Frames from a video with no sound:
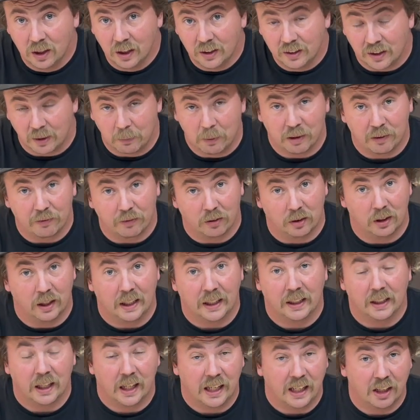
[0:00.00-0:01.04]
They're meant for
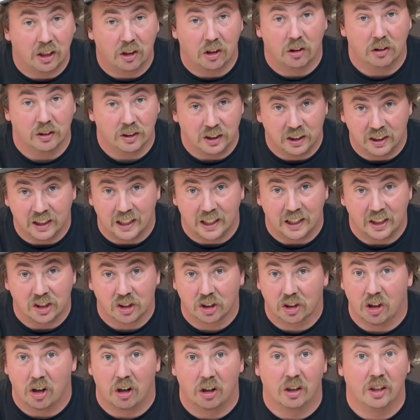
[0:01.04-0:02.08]
like you get in your
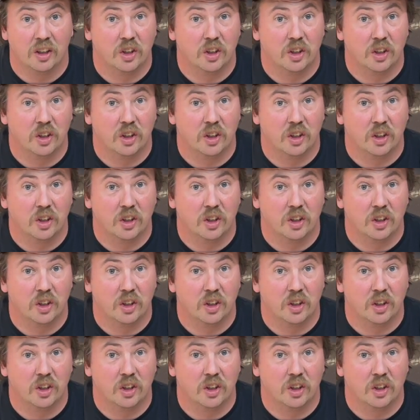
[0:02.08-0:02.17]
car